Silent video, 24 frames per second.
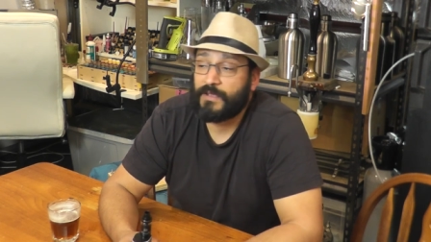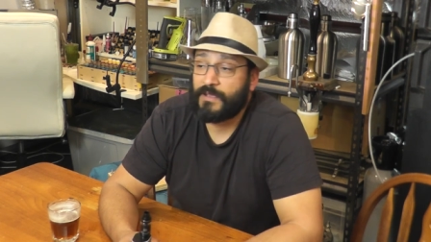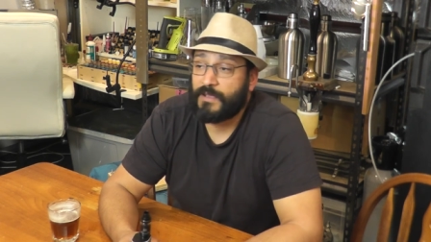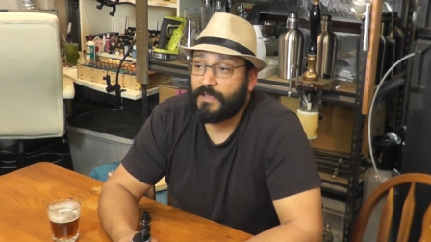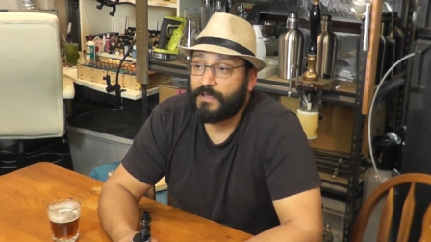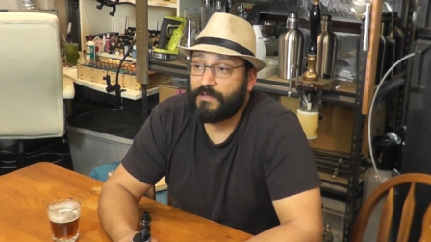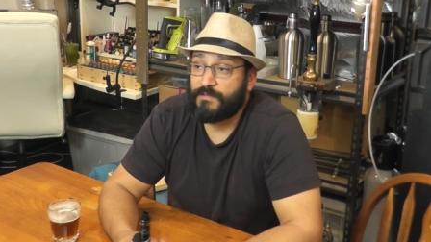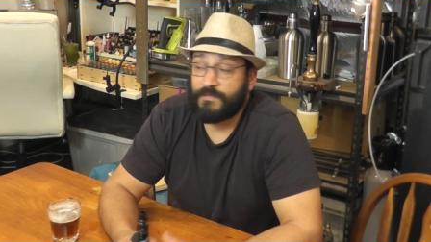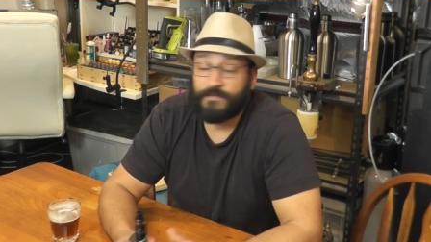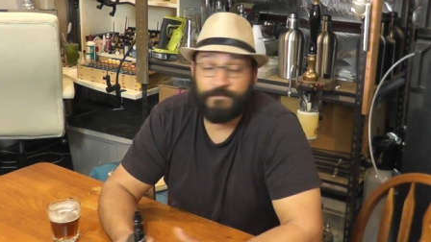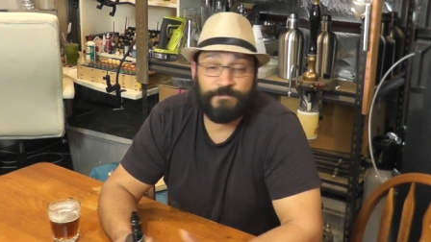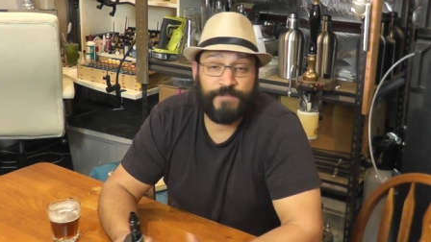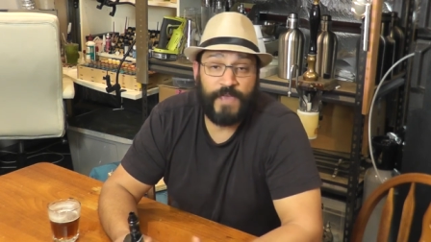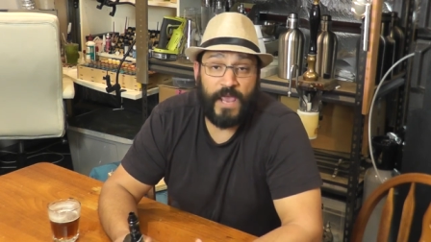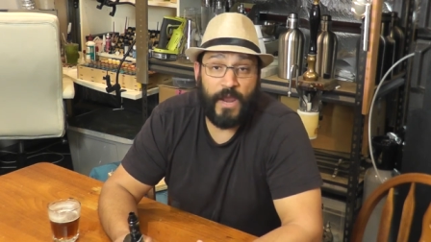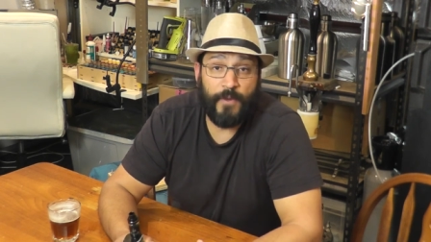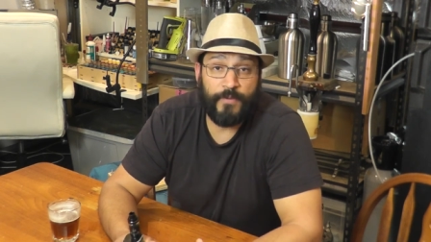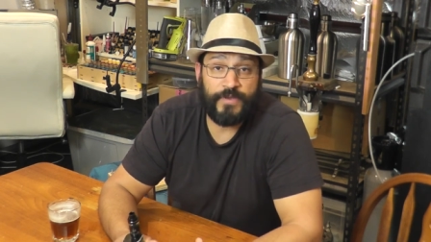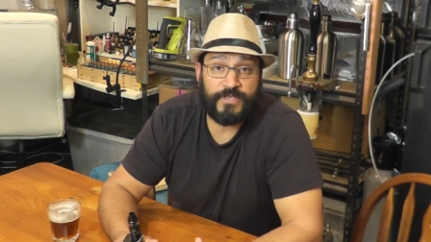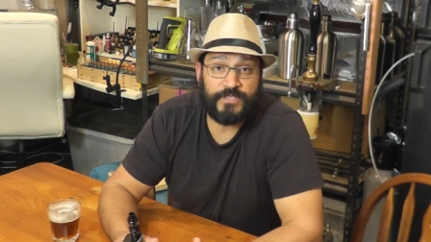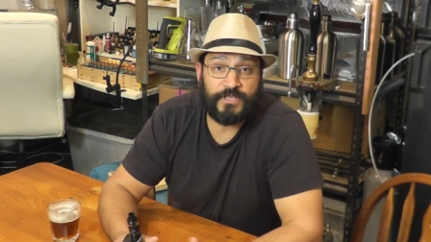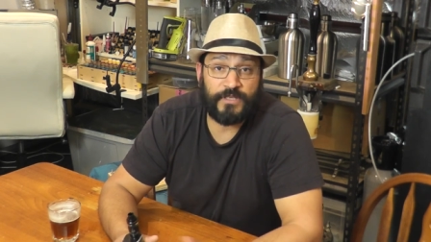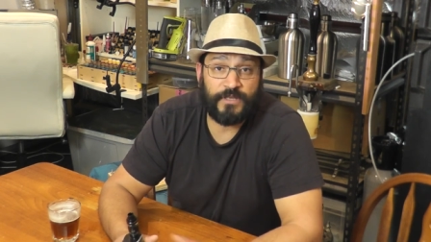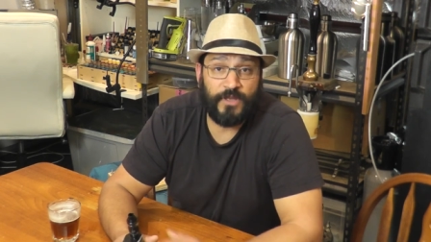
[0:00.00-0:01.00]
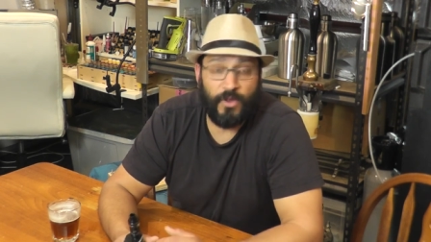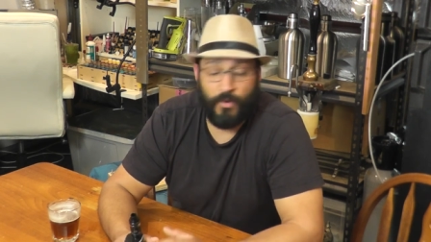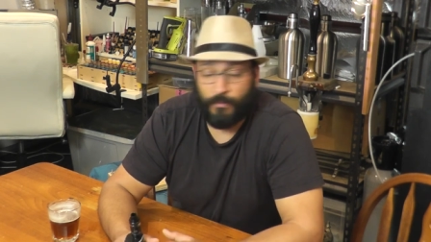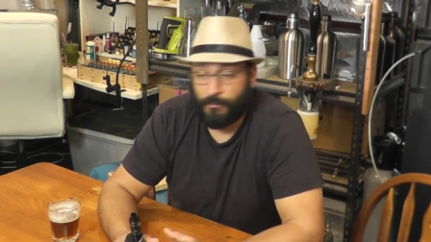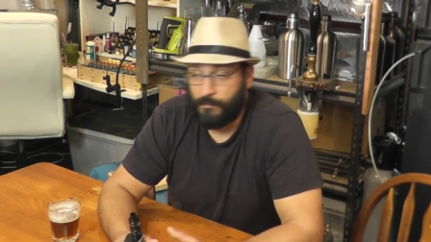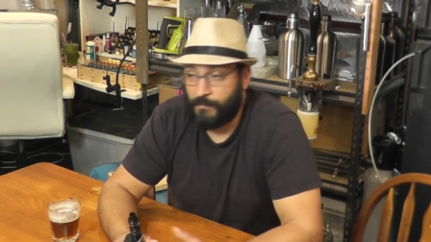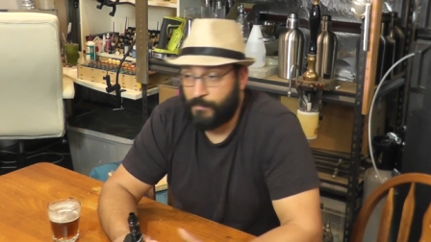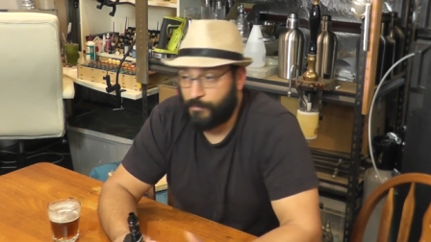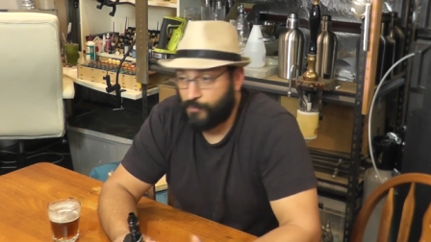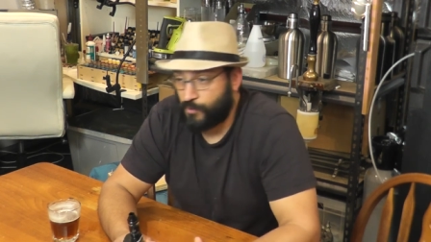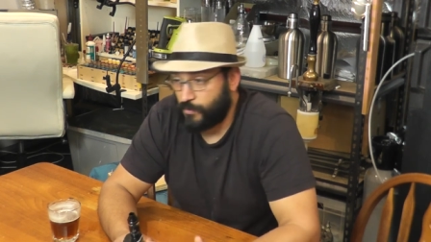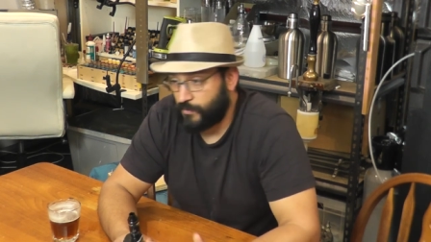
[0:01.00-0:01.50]
It varies a lot,
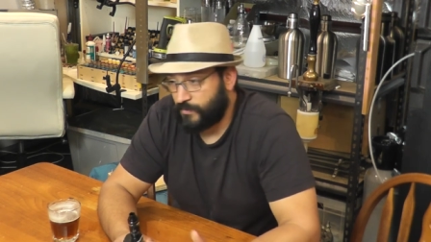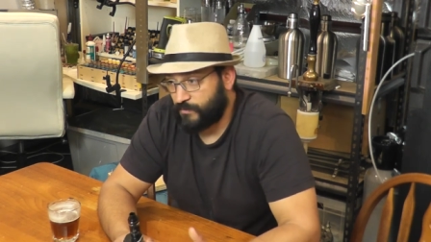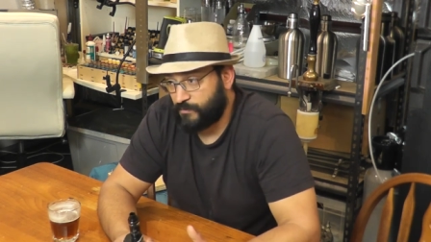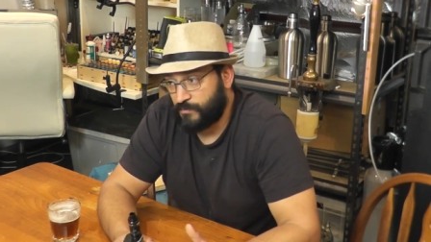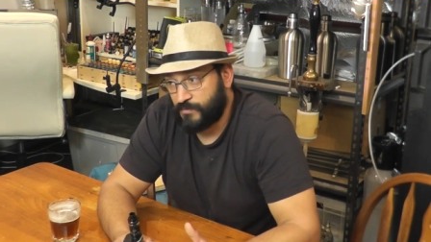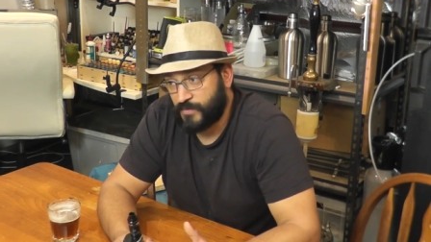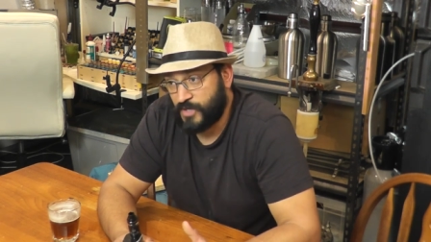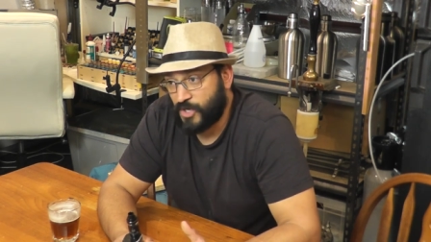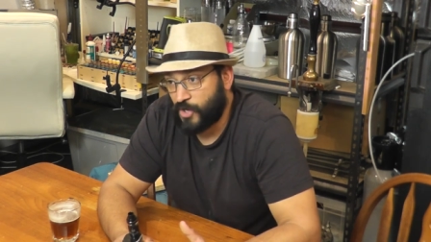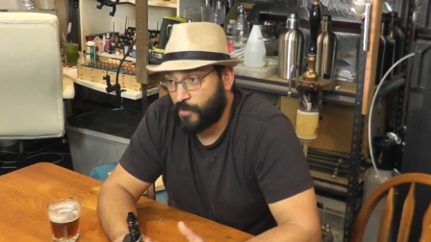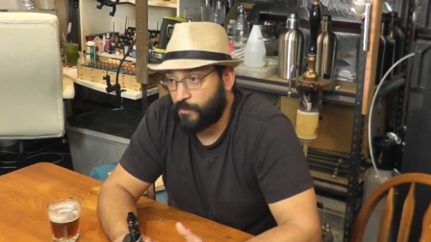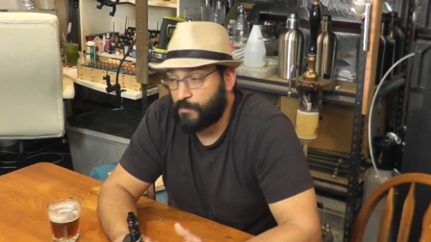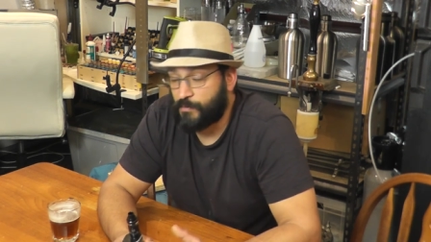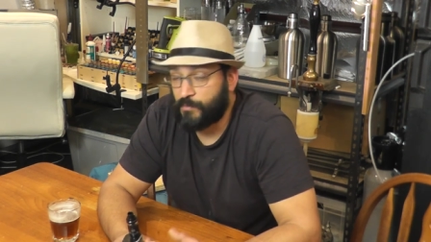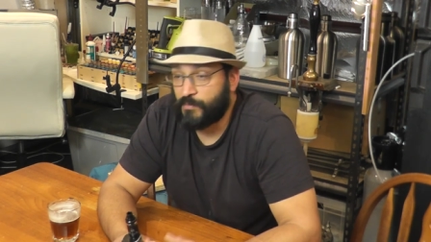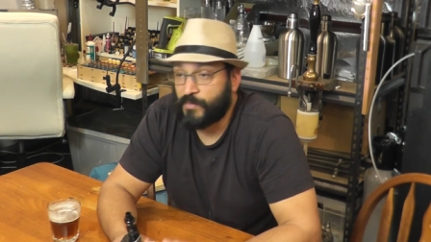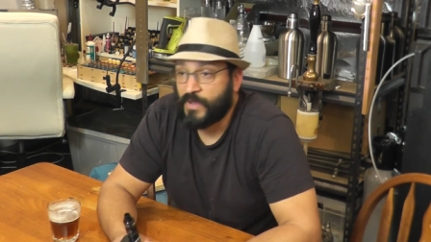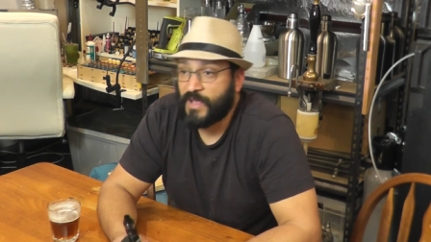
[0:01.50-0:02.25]
you know,